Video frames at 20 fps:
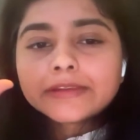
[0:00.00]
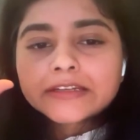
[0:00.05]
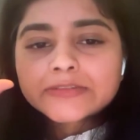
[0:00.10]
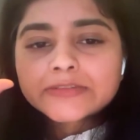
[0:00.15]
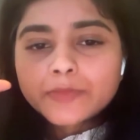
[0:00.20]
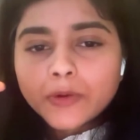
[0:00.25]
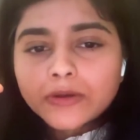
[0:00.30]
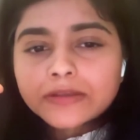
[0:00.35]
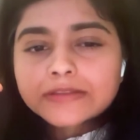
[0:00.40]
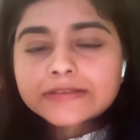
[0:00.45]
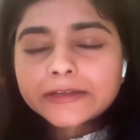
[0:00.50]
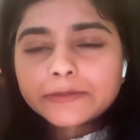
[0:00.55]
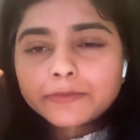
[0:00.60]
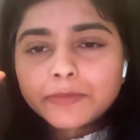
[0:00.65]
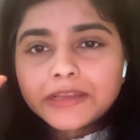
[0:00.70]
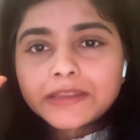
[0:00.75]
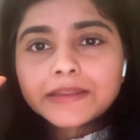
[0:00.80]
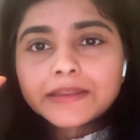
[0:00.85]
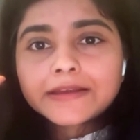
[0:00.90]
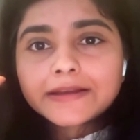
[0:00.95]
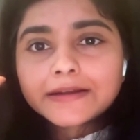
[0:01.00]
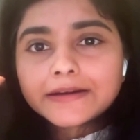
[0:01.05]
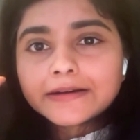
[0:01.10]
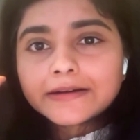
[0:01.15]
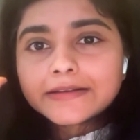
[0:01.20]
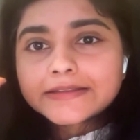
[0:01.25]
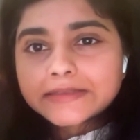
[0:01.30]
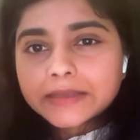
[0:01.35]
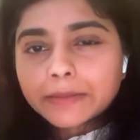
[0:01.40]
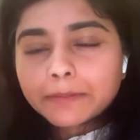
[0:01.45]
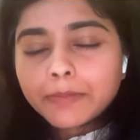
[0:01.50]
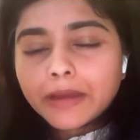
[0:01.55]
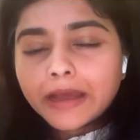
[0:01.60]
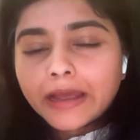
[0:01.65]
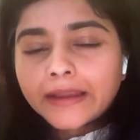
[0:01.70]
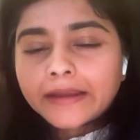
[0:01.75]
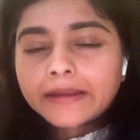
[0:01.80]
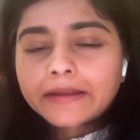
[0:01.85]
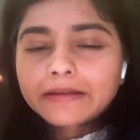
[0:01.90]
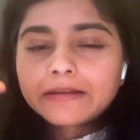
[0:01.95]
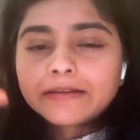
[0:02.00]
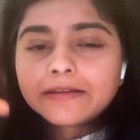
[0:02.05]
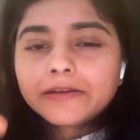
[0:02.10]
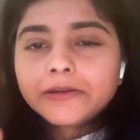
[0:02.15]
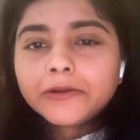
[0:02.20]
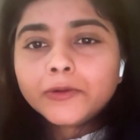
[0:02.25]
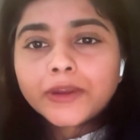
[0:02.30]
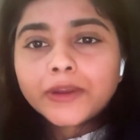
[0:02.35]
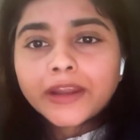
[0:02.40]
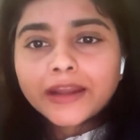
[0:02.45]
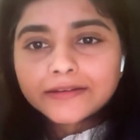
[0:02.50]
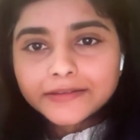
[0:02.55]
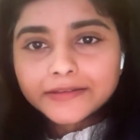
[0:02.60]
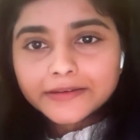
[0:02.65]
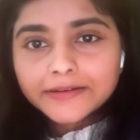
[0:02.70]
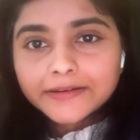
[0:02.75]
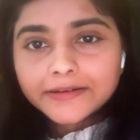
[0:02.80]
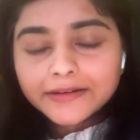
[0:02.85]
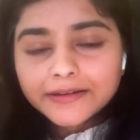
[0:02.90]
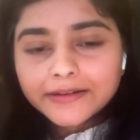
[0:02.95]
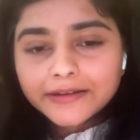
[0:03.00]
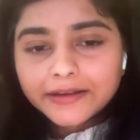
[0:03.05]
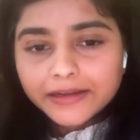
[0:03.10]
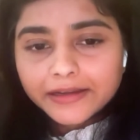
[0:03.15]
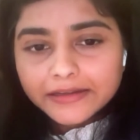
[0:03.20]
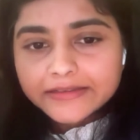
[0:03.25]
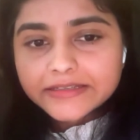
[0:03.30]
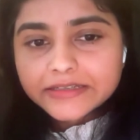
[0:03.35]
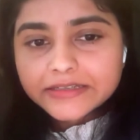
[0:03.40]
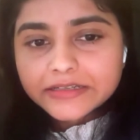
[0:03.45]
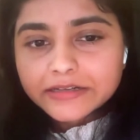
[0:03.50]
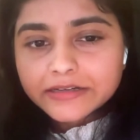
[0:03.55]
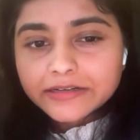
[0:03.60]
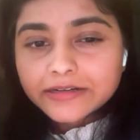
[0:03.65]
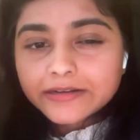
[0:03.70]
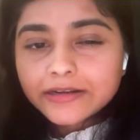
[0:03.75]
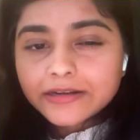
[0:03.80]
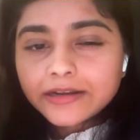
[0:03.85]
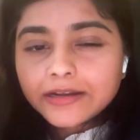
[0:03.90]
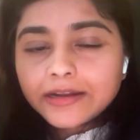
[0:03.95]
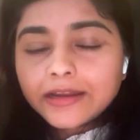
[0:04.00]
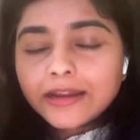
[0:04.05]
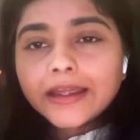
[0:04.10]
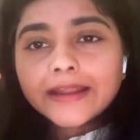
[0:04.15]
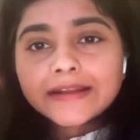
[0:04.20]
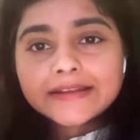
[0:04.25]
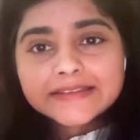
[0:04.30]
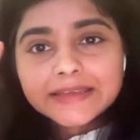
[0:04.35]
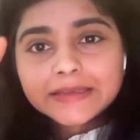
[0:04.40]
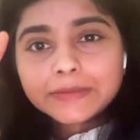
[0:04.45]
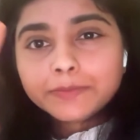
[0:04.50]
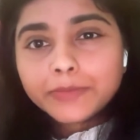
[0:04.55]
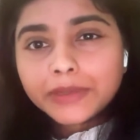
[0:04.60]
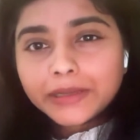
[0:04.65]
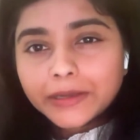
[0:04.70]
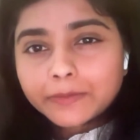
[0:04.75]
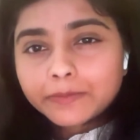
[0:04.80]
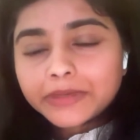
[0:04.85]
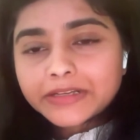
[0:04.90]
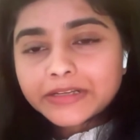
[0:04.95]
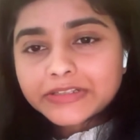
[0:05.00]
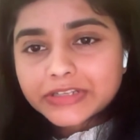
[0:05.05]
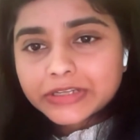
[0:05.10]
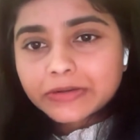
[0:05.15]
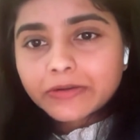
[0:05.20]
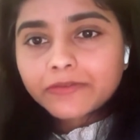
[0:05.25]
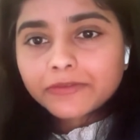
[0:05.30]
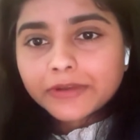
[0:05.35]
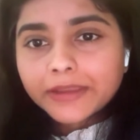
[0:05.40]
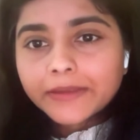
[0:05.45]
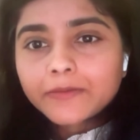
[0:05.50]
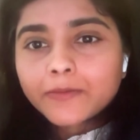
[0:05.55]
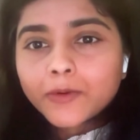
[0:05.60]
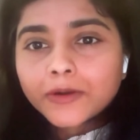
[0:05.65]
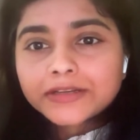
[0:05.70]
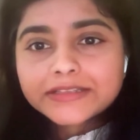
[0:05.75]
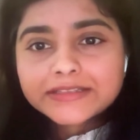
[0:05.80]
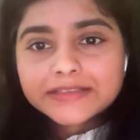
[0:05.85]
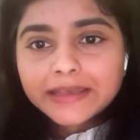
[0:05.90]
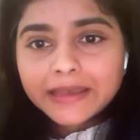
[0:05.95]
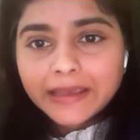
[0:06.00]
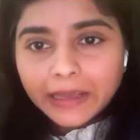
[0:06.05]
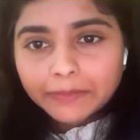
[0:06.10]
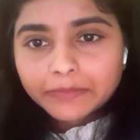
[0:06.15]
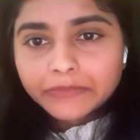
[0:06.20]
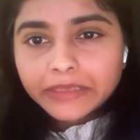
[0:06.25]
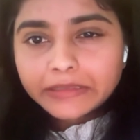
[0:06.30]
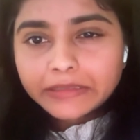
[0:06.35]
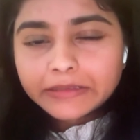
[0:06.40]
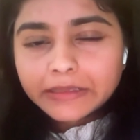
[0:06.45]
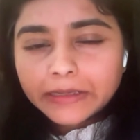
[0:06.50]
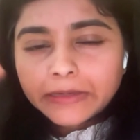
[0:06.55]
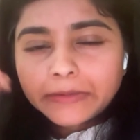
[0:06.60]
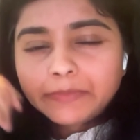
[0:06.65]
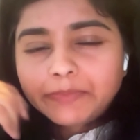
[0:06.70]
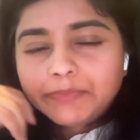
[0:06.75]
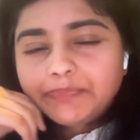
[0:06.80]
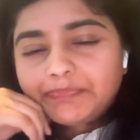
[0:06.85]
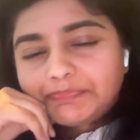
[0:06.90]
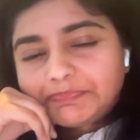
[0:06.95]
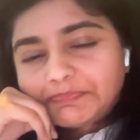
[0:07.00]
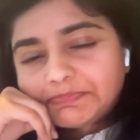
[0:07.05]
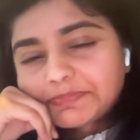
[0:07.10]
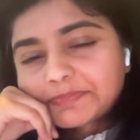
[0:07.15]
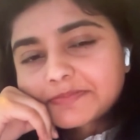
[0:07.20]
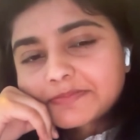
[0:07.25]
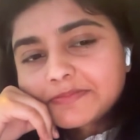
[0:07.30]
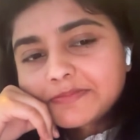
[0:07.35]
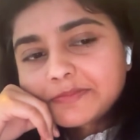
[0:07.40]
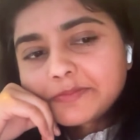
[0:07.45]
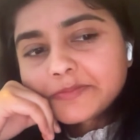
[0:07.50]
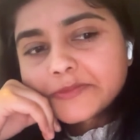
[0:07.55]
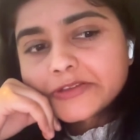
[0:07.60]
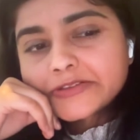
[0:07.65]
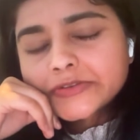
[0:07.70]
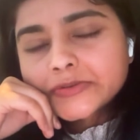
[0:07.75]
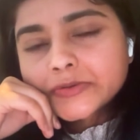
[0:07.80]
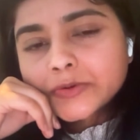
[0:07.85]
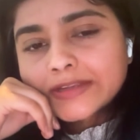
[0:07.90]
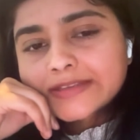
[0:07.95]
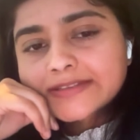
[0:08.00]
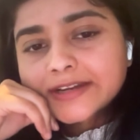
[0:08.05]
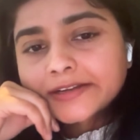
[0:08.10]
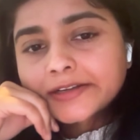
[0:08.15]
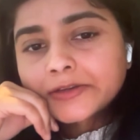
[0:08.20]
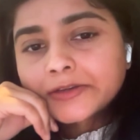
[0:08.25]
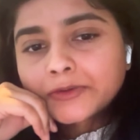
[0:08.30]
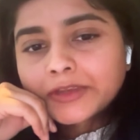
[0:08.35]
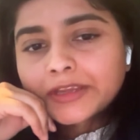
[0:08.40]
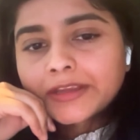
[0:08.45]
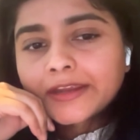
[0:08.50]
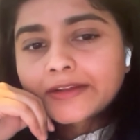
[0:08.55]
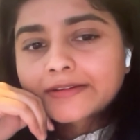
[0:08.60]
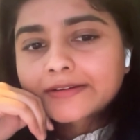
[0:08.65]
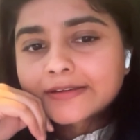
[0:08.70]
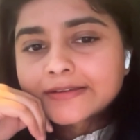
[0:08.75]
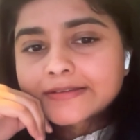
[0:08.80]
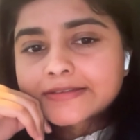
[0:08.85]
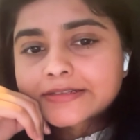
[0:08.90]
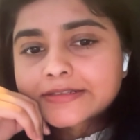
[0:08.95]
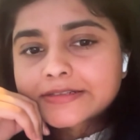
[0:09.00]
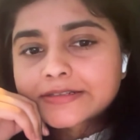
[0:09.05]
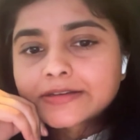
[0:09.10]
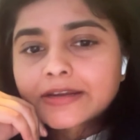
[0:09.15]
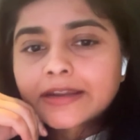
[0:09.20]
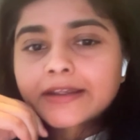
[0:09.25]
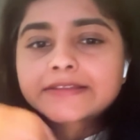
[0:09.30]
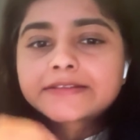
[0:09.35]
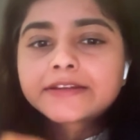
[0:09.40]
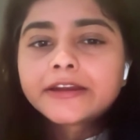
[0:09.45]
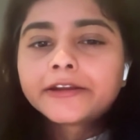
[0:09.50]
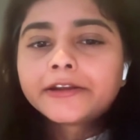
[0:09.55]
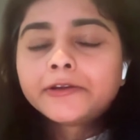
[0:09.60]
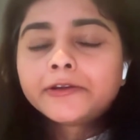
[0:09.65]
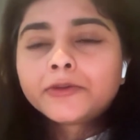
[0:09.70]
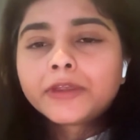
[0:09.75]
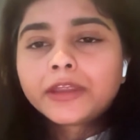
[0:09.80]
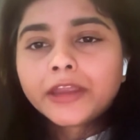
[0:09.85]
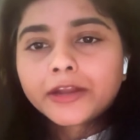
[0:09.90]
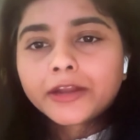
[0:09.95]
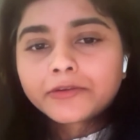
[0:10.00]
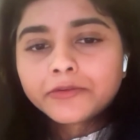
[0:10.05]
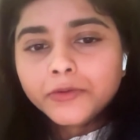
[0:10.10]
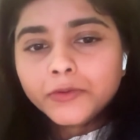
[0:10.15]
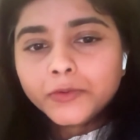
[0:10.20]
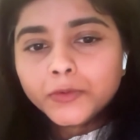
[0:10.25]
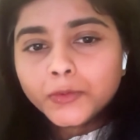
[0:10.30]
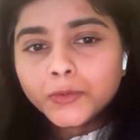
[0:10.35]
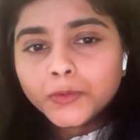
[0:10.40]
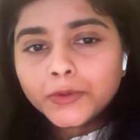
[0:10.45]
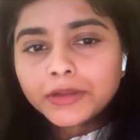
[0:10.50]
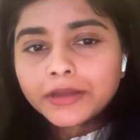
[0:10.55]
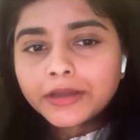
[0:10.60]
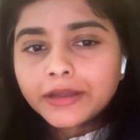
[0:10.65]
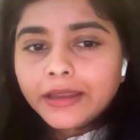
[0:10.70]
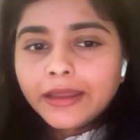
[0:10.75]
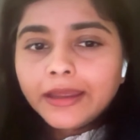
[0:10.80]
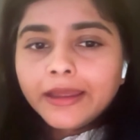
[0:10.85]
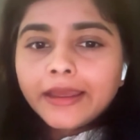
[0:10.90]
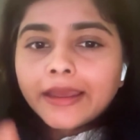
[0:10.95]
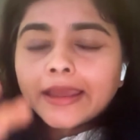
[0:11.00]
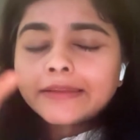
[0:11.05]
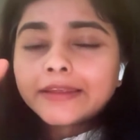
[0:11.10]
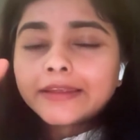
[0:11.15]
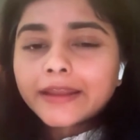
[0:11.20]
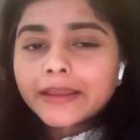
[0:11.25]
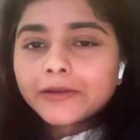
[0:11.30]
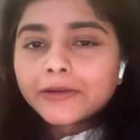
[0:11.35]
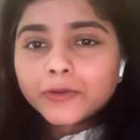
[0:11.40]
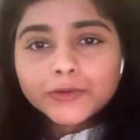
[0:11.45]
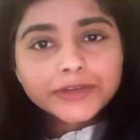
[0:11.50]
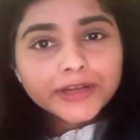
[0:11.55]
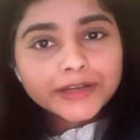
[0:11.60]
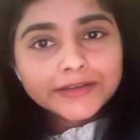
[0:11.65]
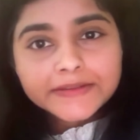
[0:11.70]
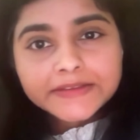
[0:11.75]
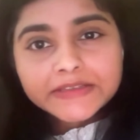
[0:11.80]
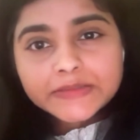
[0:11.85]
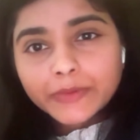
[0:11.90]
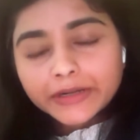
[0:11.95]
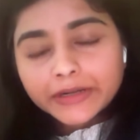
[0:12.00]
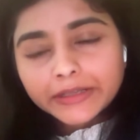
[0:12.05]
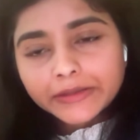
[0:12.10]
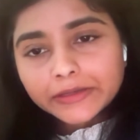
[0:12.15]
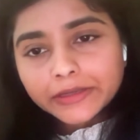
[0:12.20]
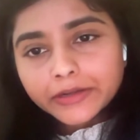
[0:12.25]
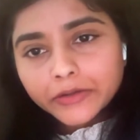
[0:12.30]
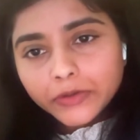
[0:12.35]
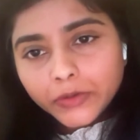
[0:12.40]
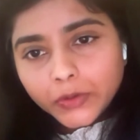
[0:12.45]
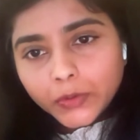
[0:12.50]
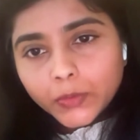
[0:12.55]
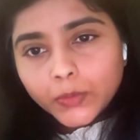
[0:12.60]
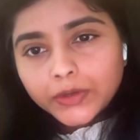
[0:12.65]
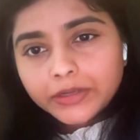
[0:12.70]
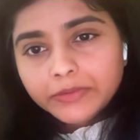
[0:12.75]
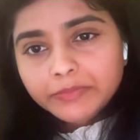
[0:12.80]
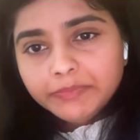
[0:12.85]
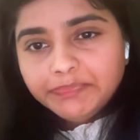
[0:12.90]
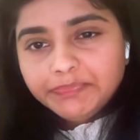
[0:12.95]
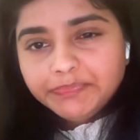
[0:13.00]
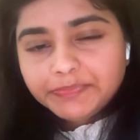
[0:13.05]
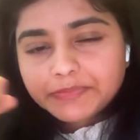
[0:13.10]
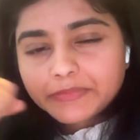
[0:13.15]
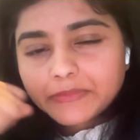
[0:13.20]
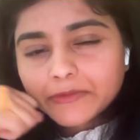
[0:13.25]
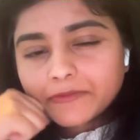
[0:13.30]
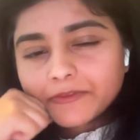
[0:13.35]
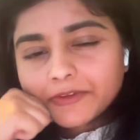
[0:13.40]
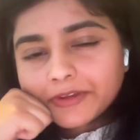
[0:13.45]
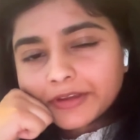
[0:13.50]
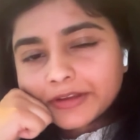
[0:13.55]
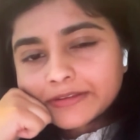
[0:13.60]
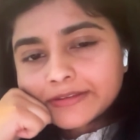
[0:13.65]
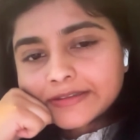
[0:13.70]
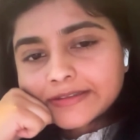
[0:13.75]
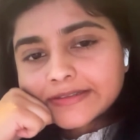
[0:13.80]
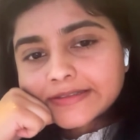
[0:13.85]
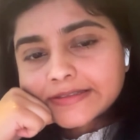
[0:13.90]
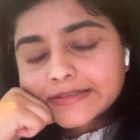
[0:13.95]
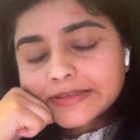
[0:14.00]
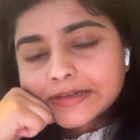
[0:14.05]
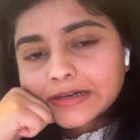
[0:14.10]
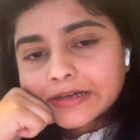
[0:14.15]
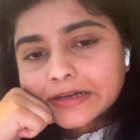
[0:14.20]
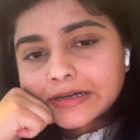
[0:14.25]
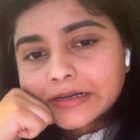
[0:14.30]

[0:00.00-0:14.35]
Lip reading: let's pause. Let me take a step back, look at the cluster and see bigger picture of like what's happening there. So I started looking at cluster, I started looking at node, and then I looked at this particular node where this